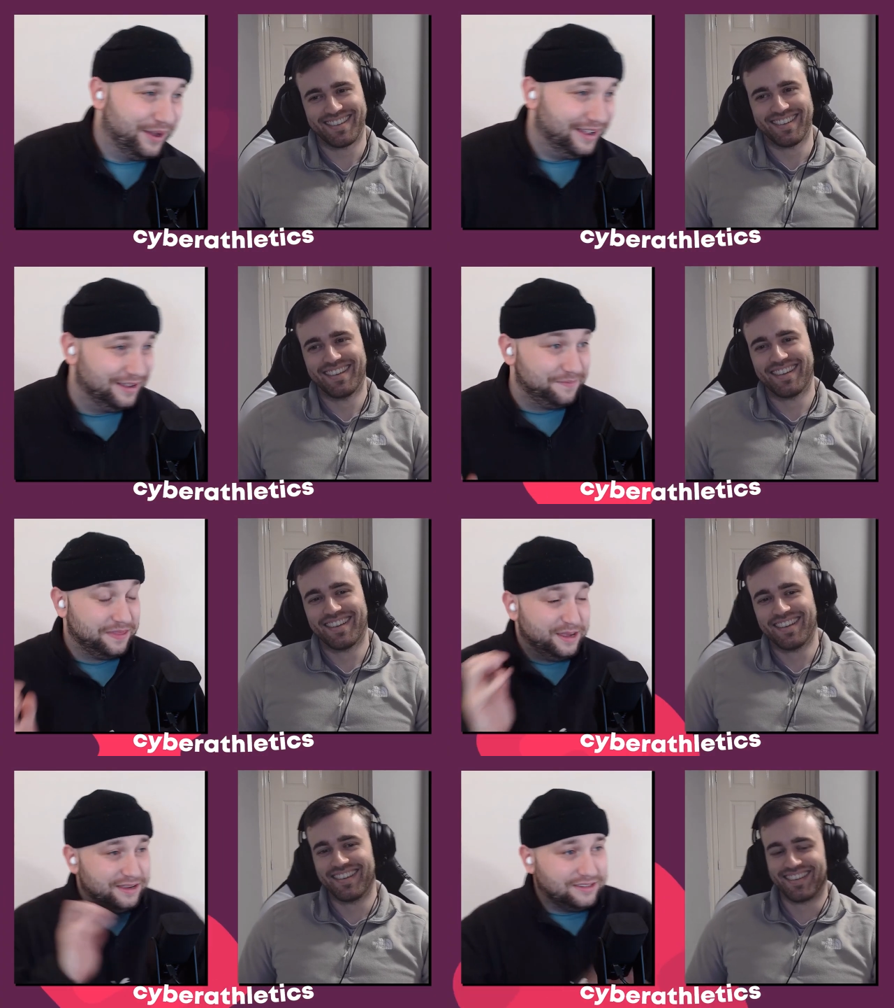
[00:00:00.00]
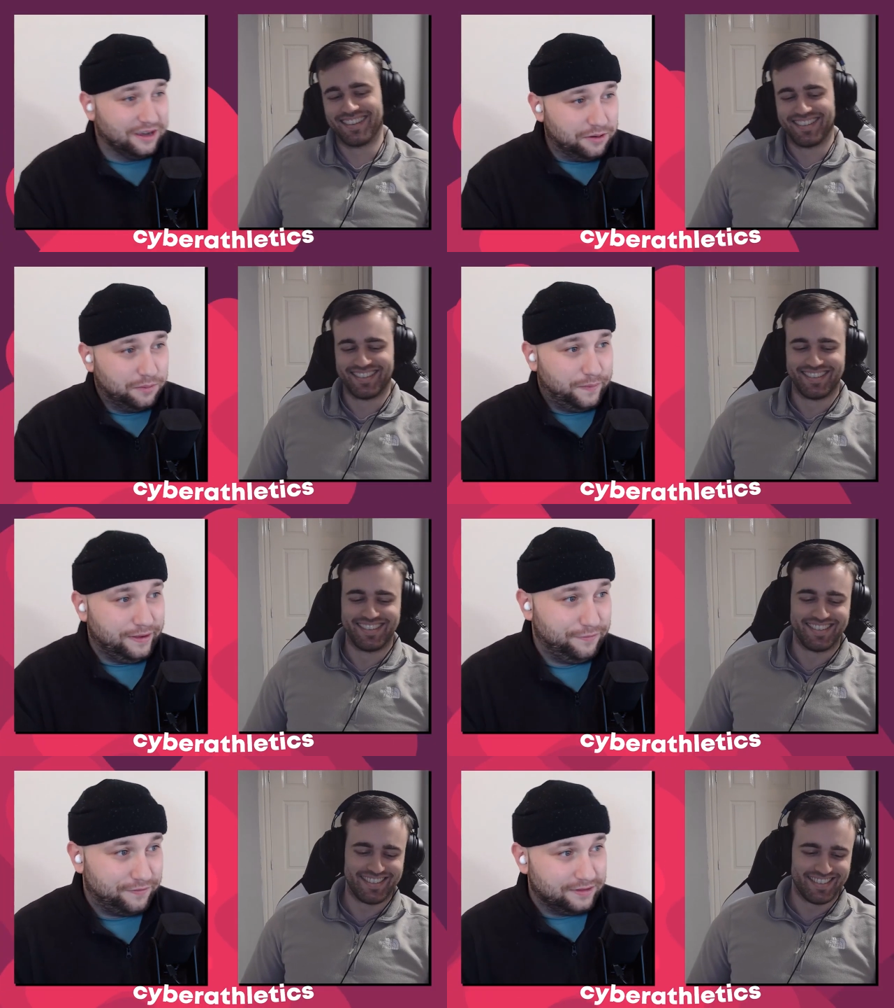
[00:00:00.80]
Speaker 1: but um, so
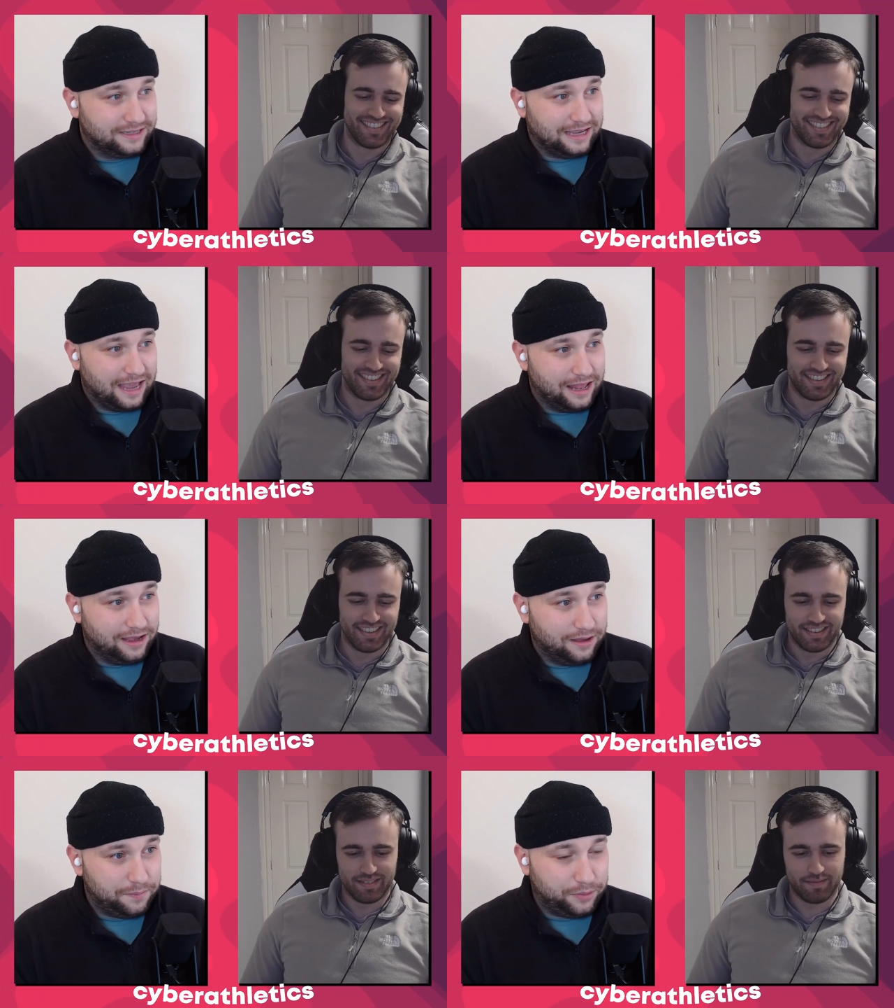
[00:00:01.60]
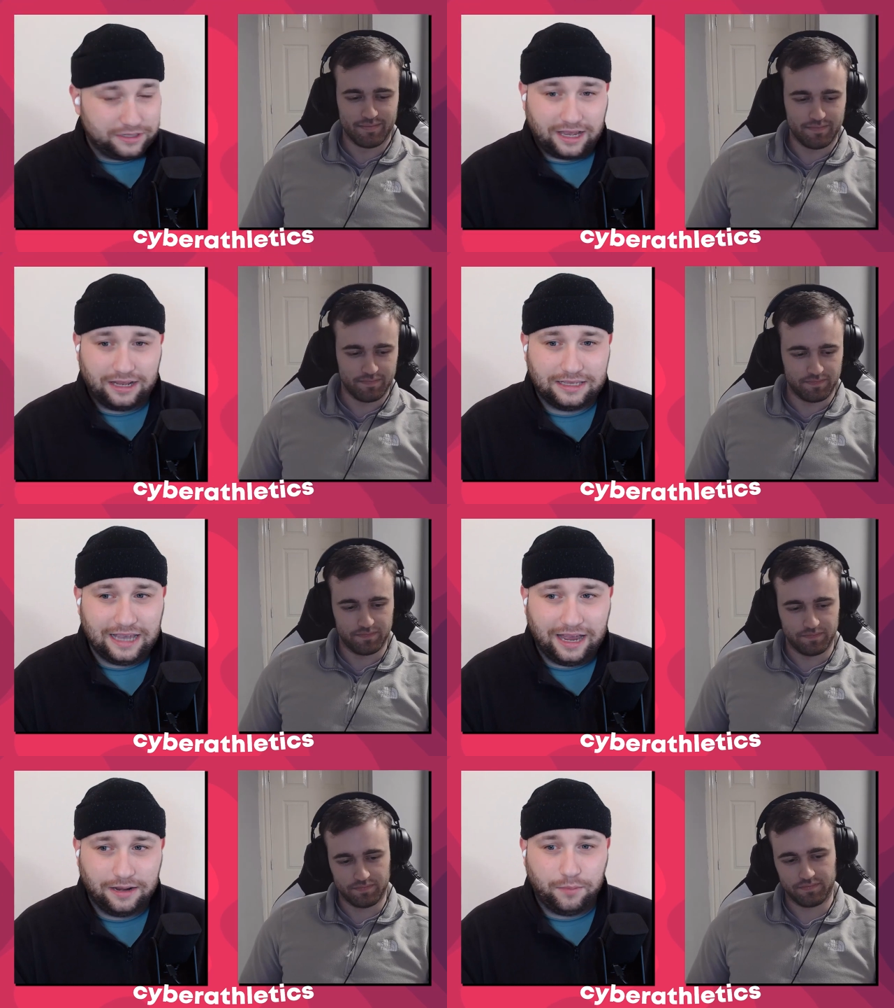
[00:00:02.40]
we've together put together
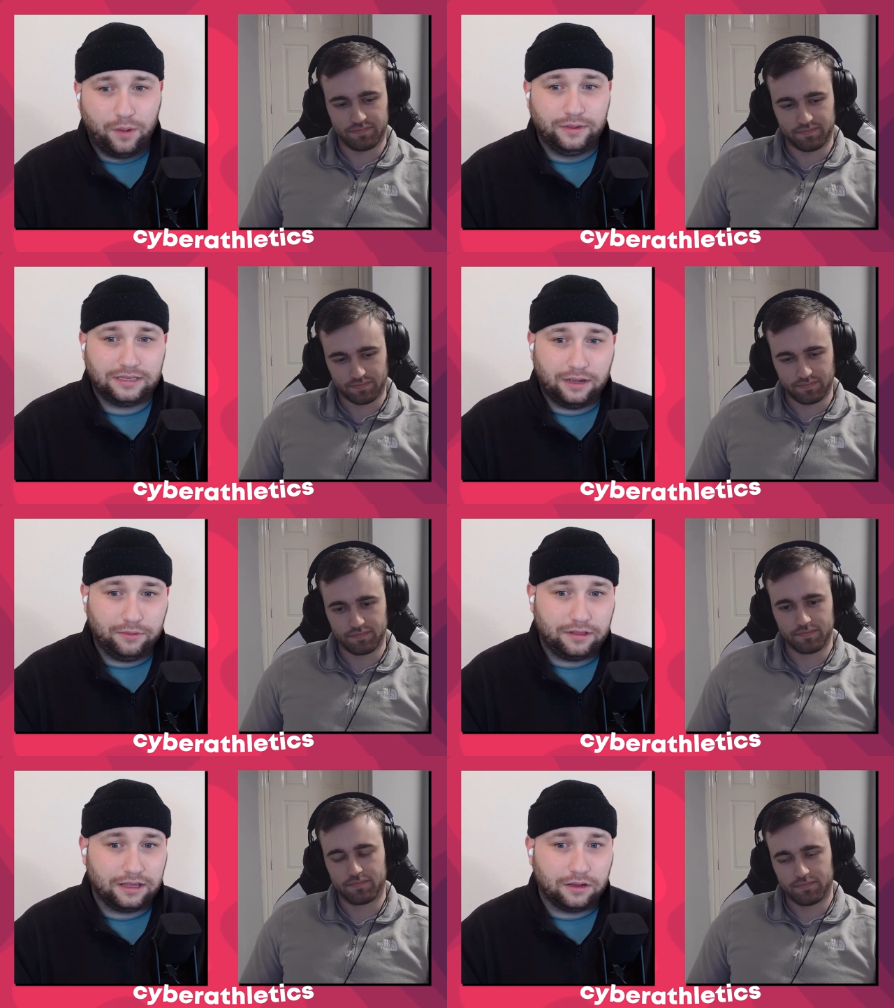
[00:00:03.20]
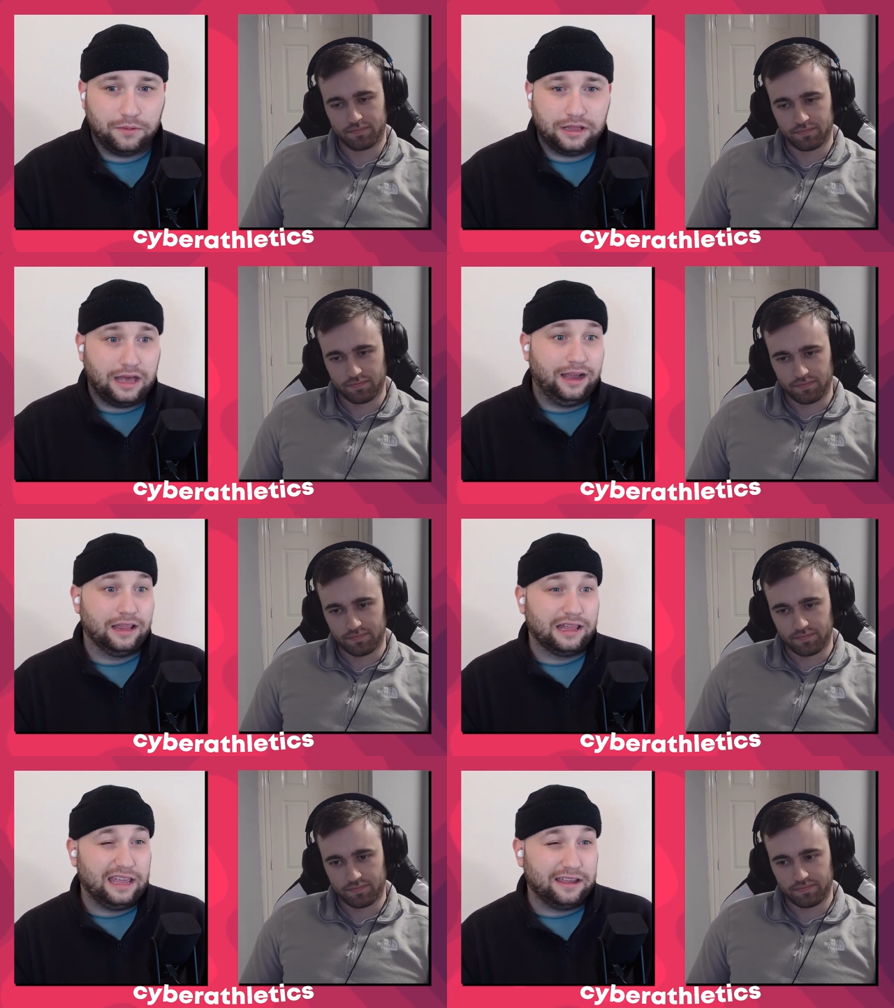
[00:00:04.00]
ten moments that we think are worth
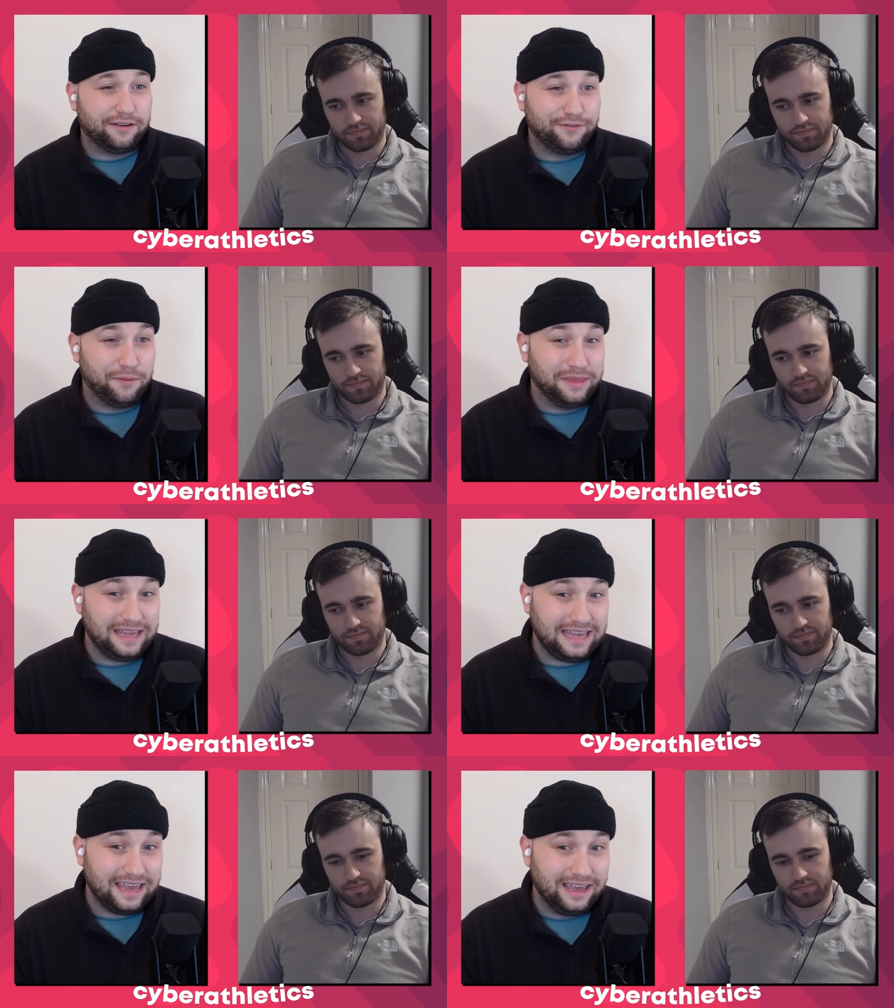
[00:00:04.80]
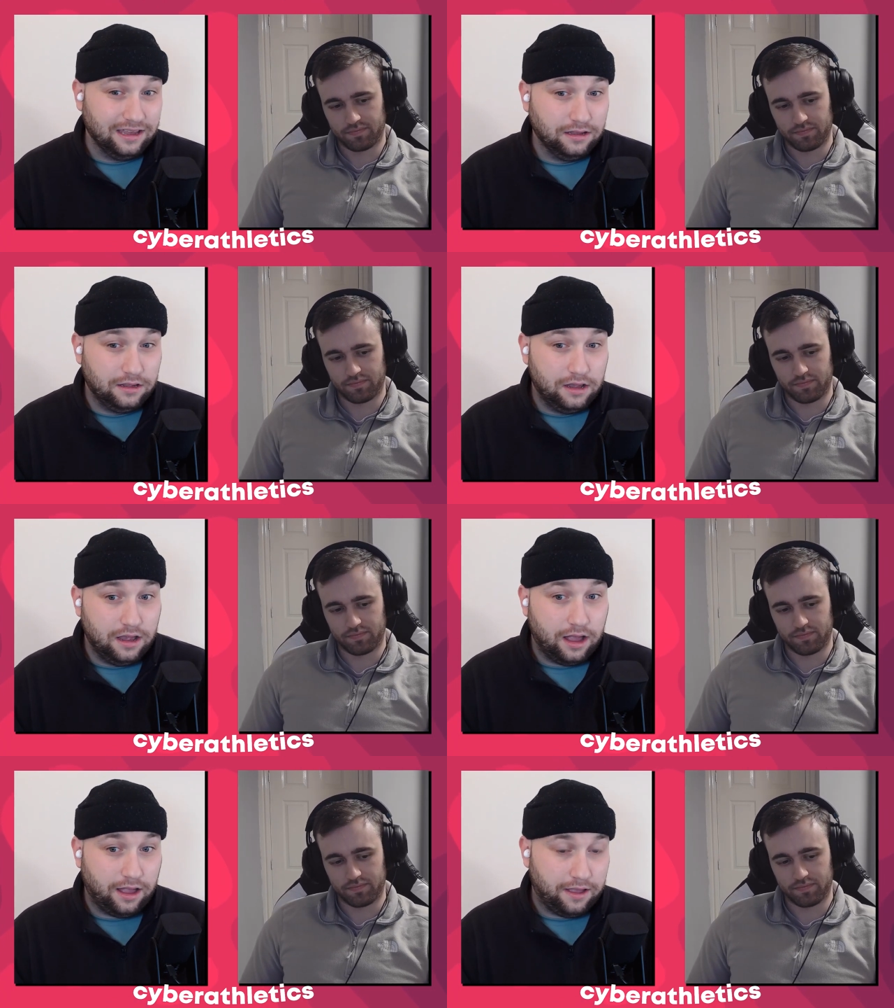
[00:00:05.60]
highlighting from the year.
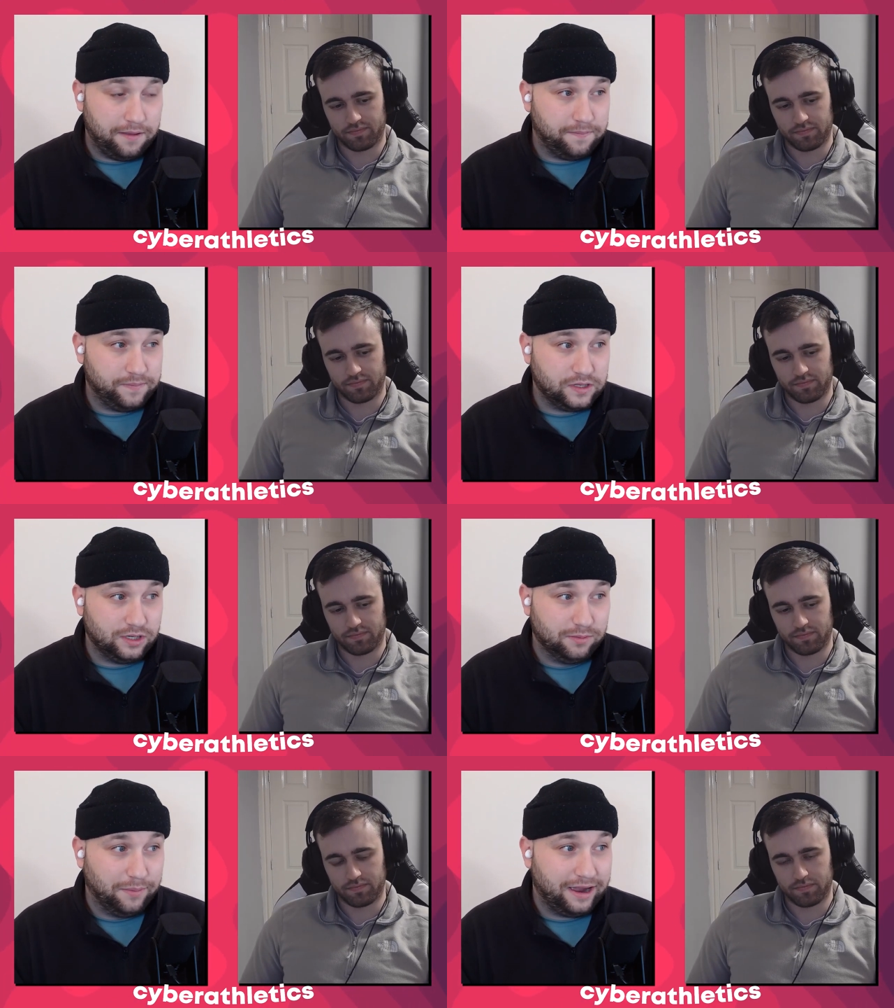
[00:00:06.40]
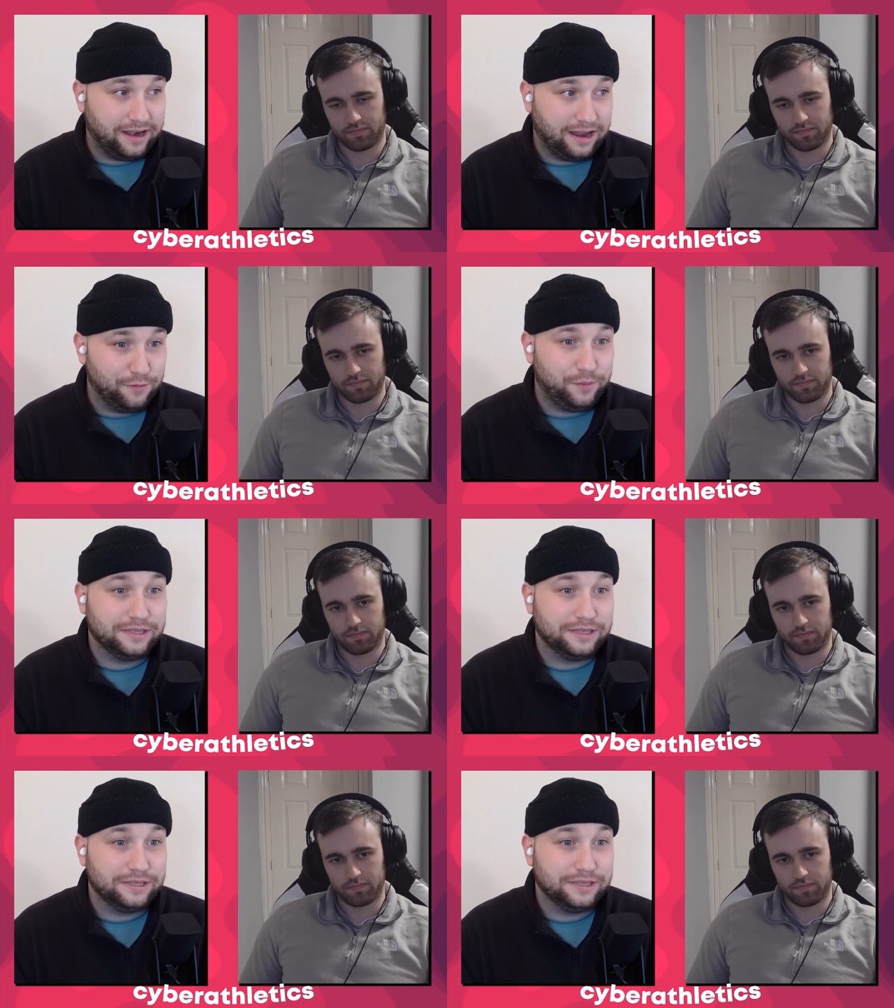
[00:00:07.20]
Um, some of mine have